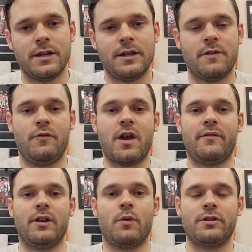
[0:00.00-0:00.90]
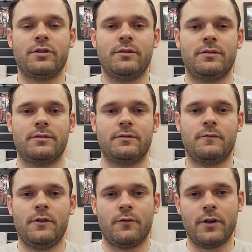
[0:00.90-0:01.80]
If you have any questions,
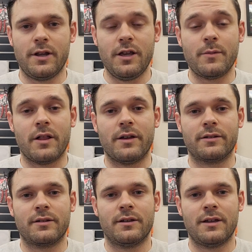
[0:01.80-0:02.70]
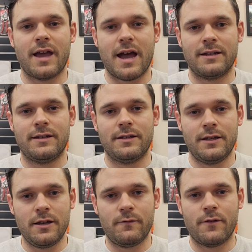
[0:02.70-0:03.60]
feel free to email us at
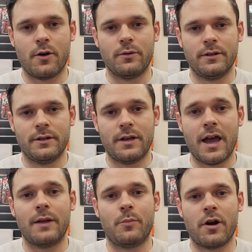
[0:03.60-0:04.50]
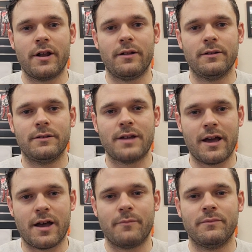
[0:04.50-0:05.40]

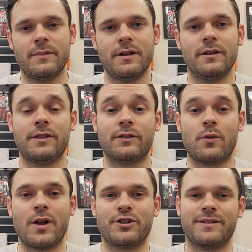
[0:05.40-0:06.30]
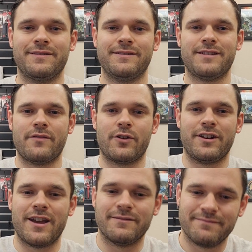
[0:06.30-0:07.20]
info@barnel.com. Thanks for watching. Have a great day.